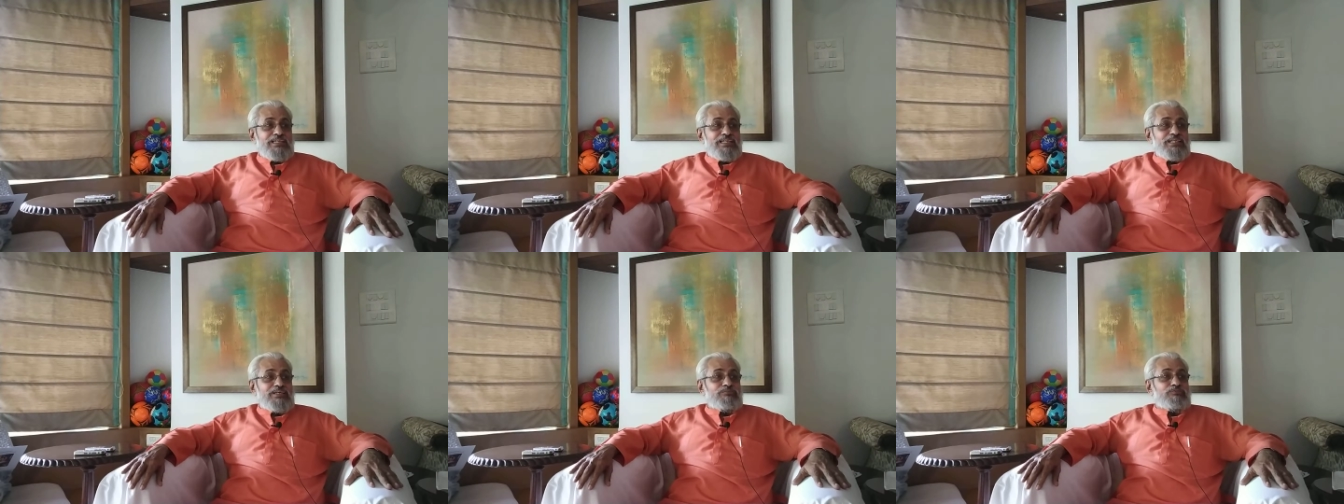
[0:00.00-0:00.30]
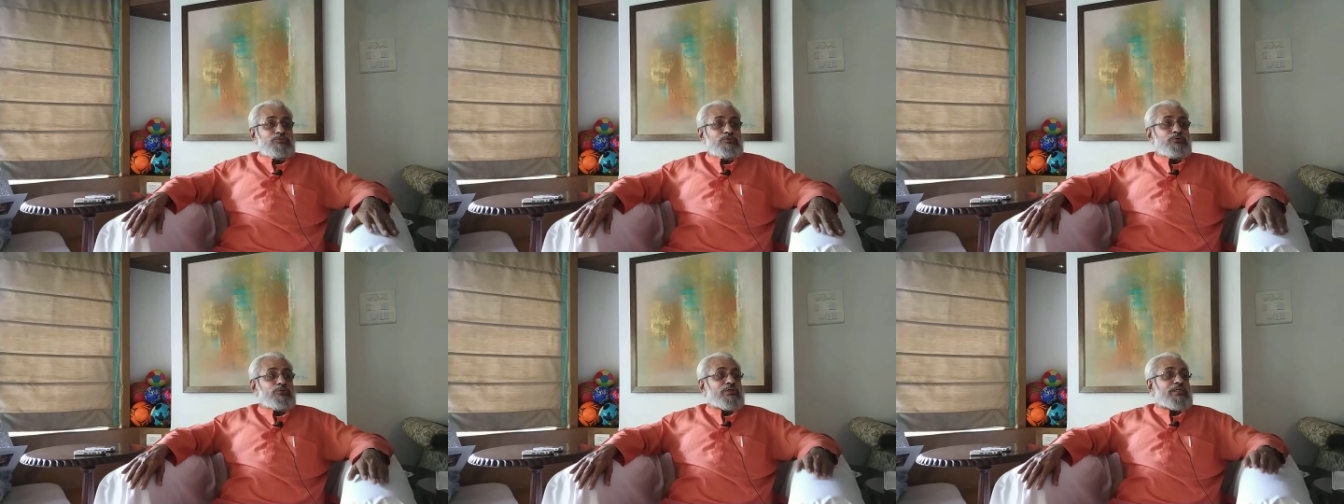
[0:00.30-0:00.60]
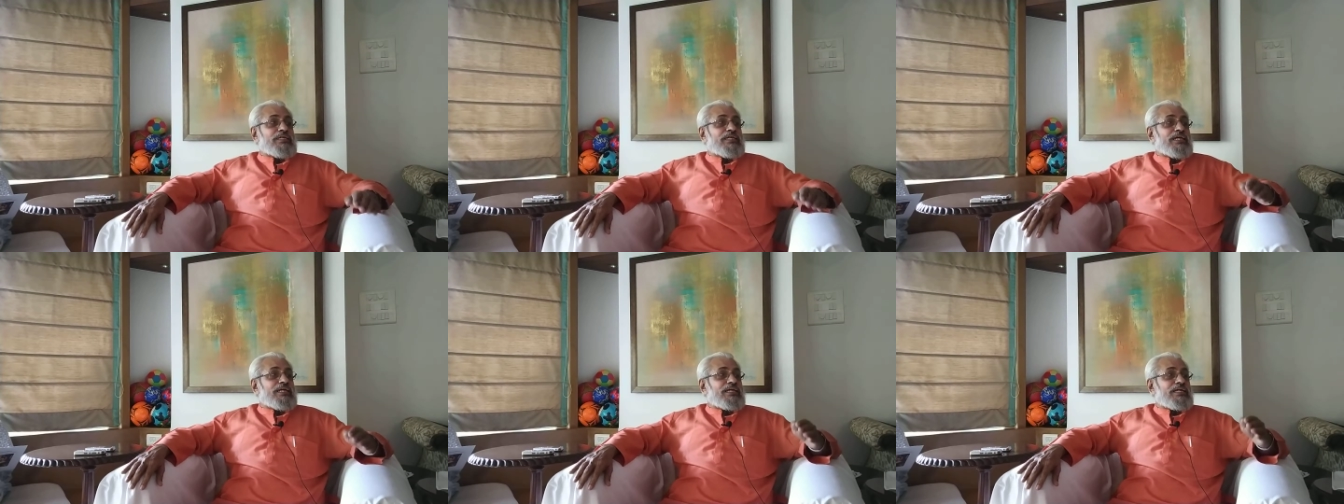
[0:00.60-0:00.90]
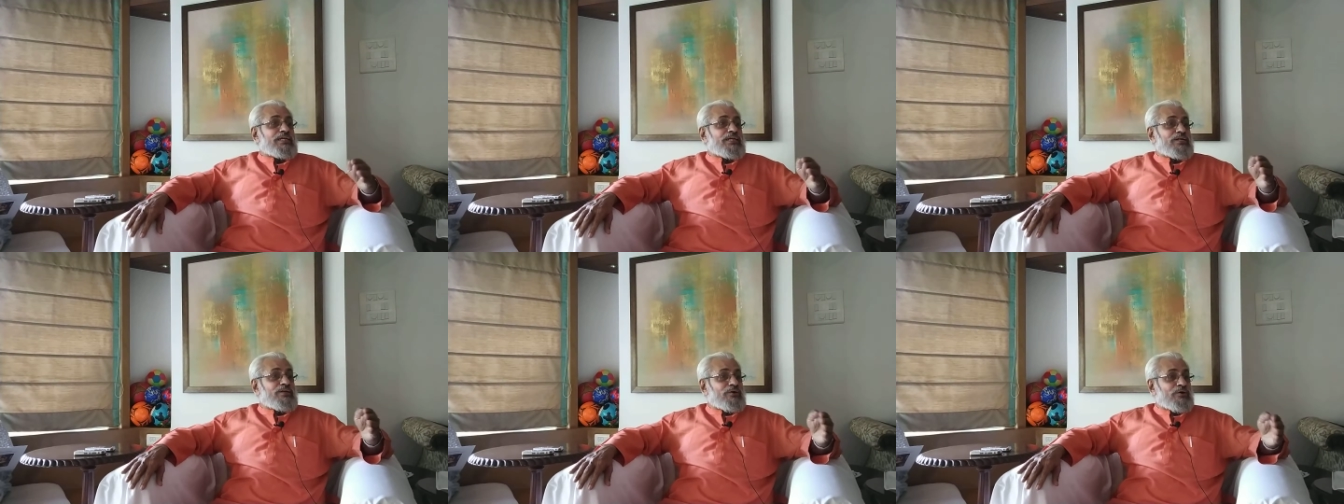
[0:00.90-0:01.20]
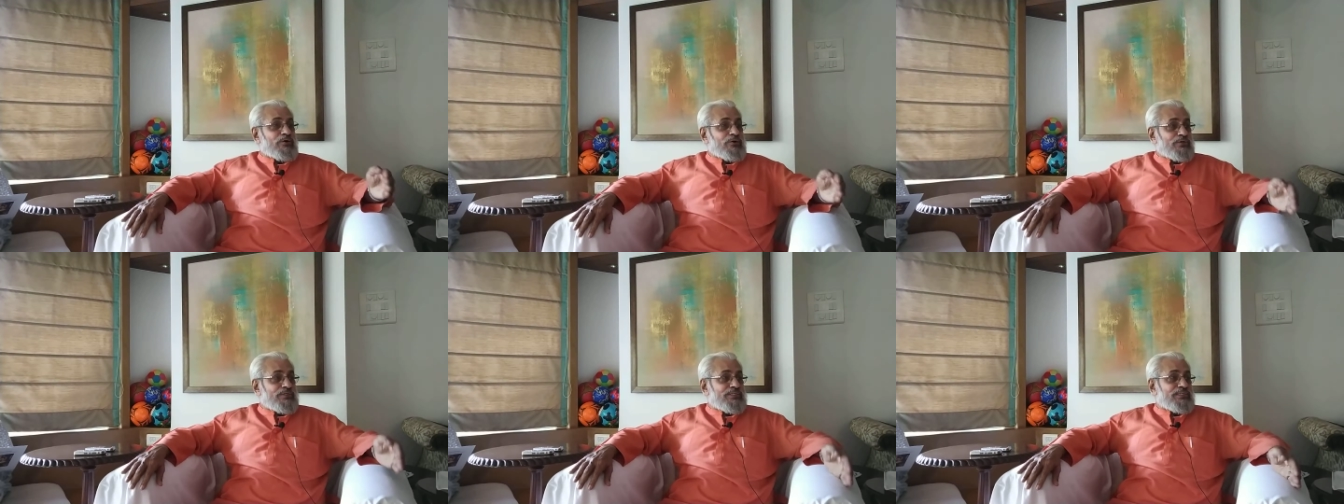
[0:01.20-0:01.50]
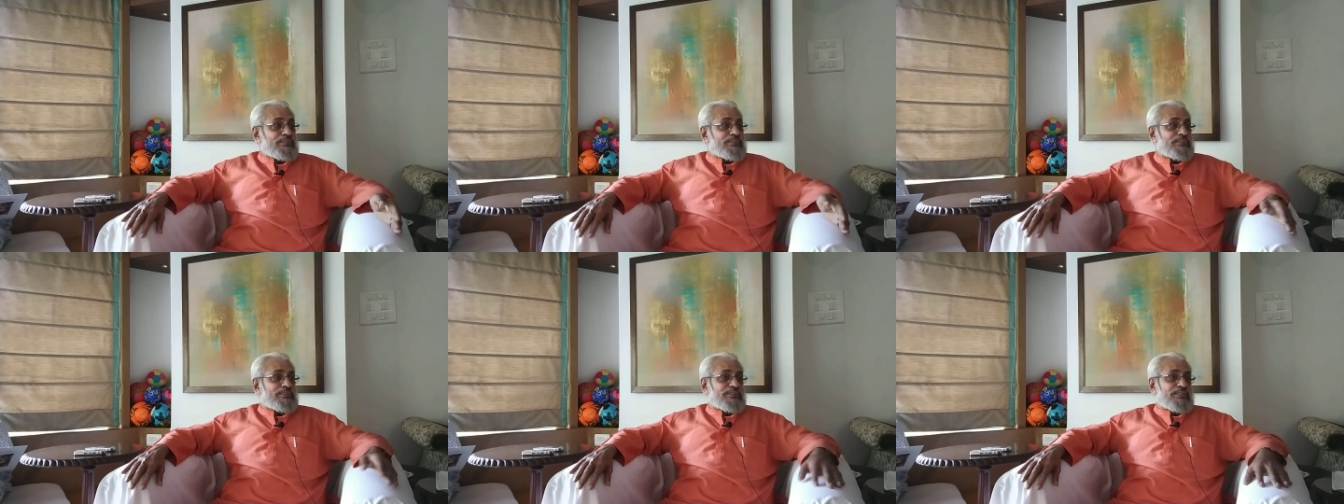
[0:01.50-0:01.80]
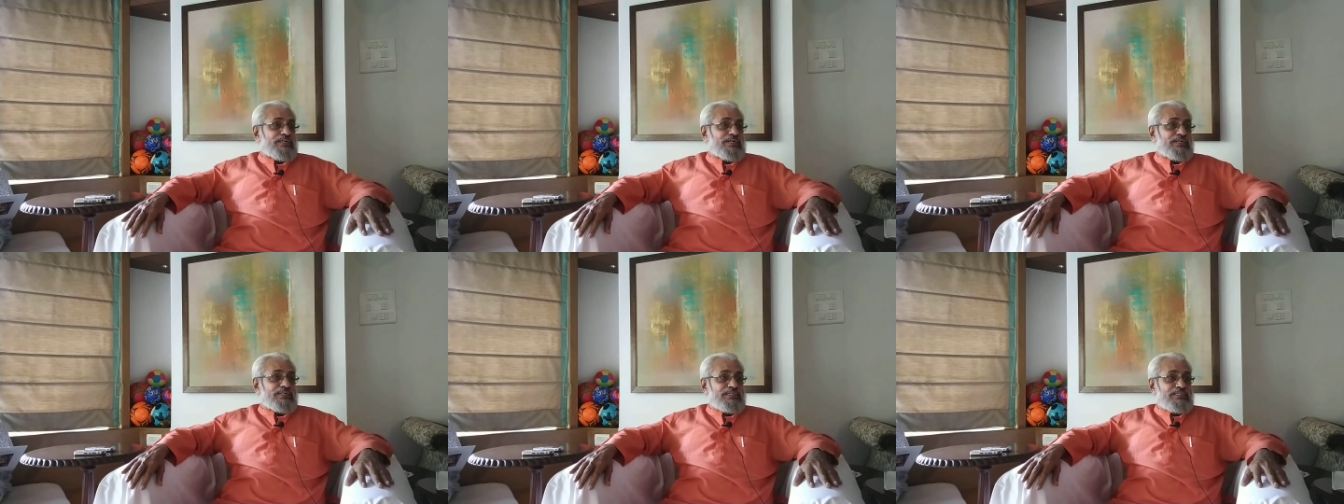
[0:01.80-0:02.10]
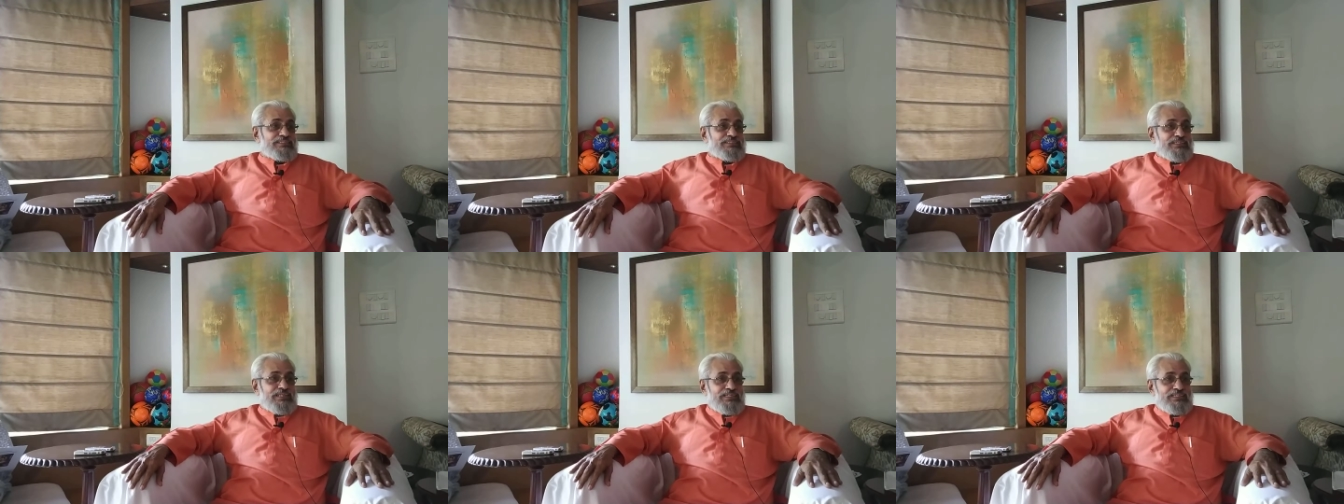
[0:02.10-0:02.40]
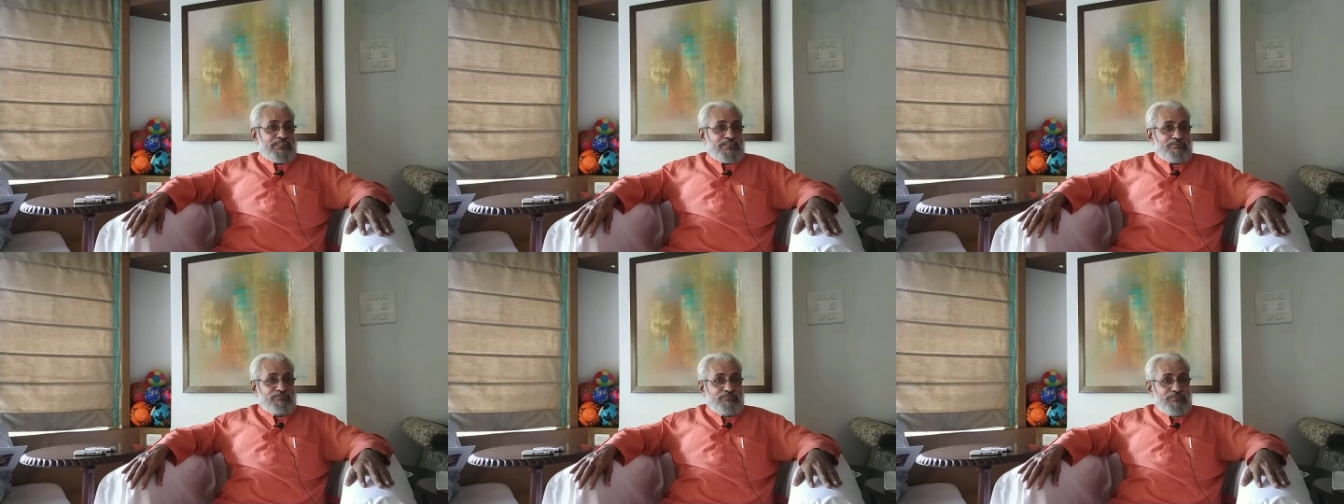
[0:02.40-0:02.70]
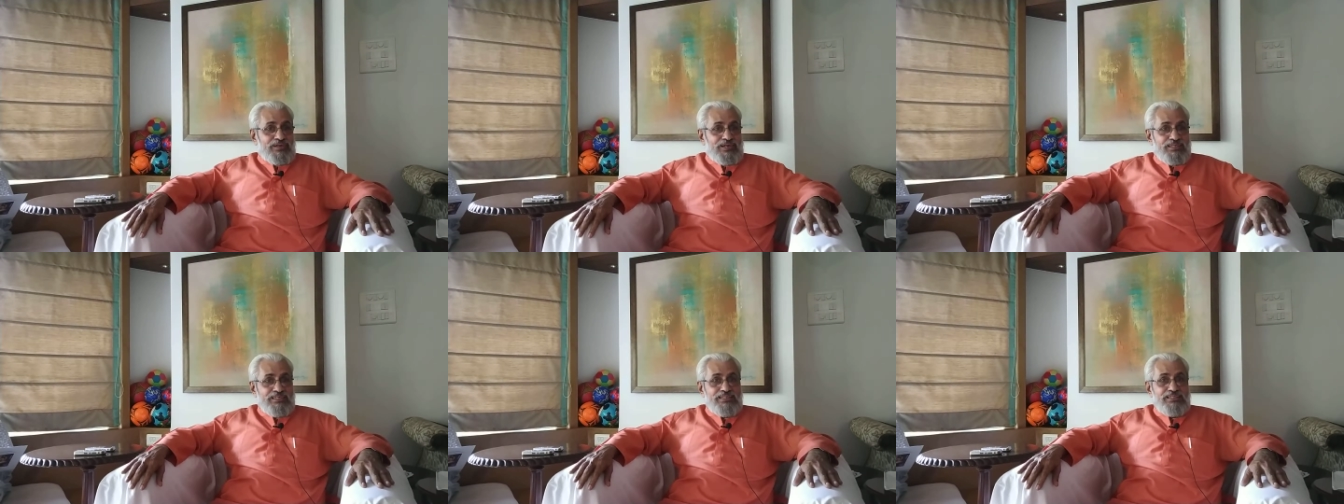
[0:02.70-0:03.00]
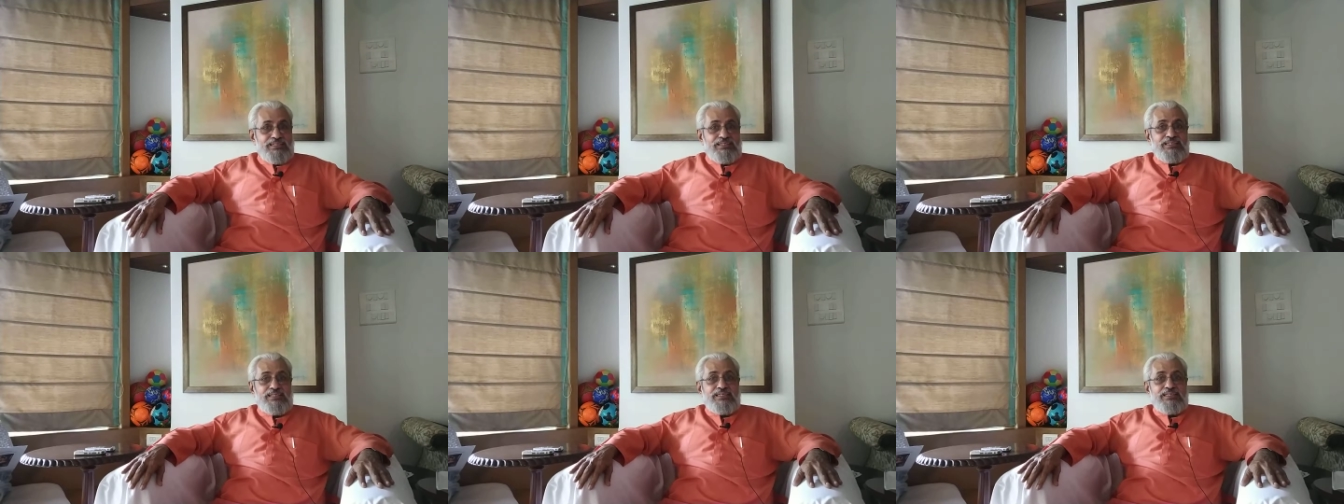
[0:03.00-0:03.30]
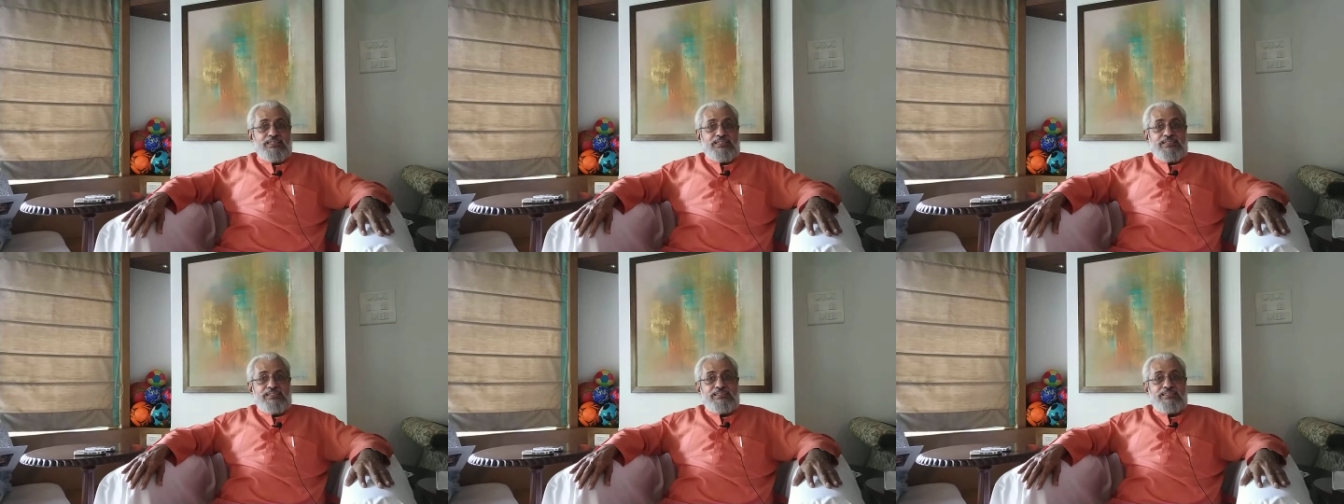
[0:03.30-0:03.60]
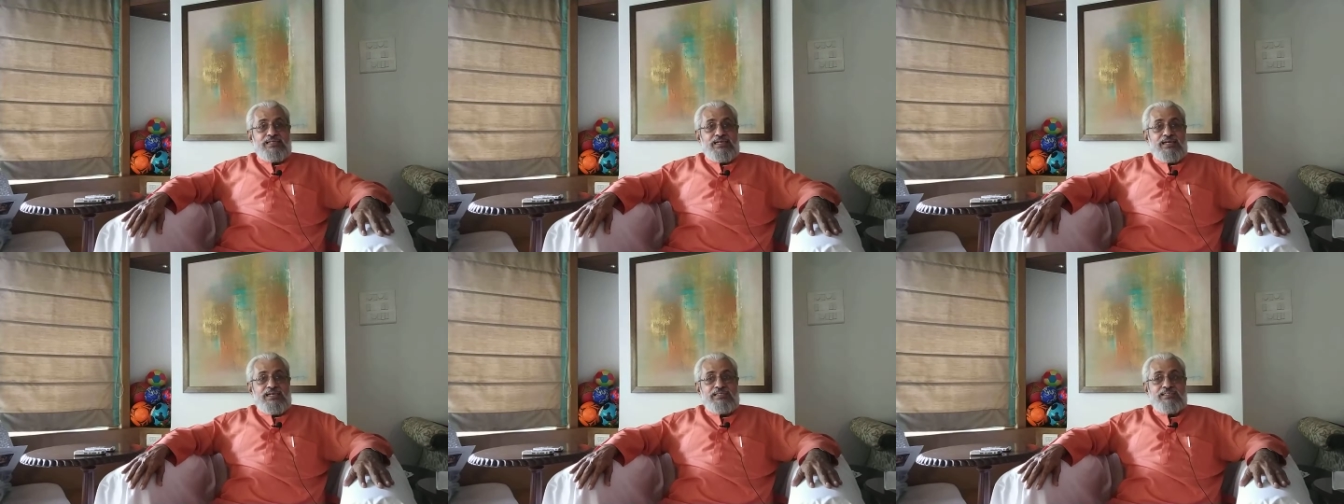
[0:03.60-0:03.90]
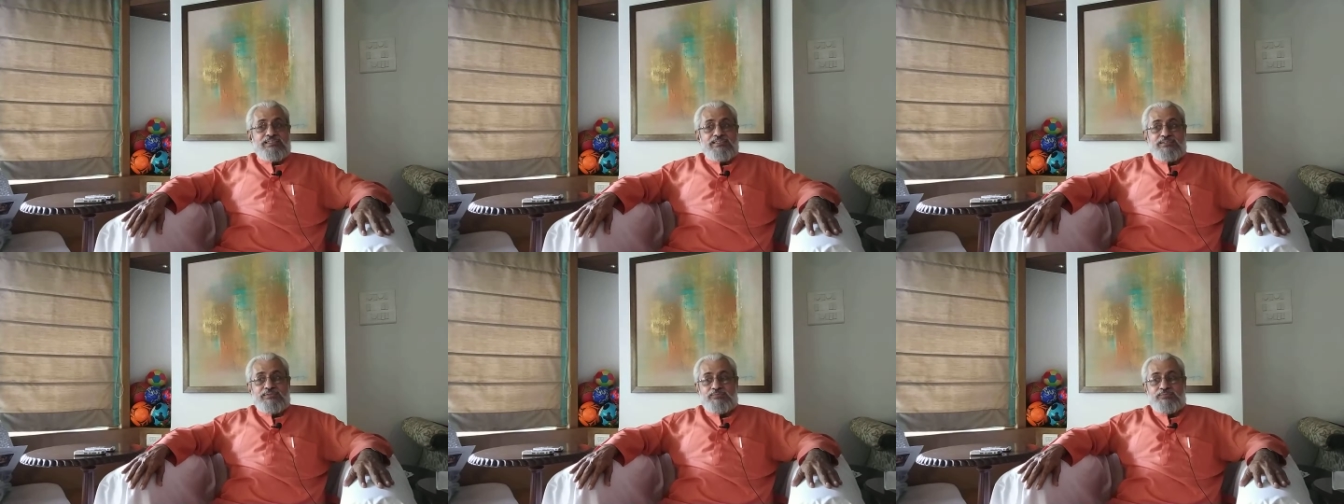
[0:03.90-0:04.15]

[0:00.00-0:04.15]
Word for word: if you cannot understand the fact that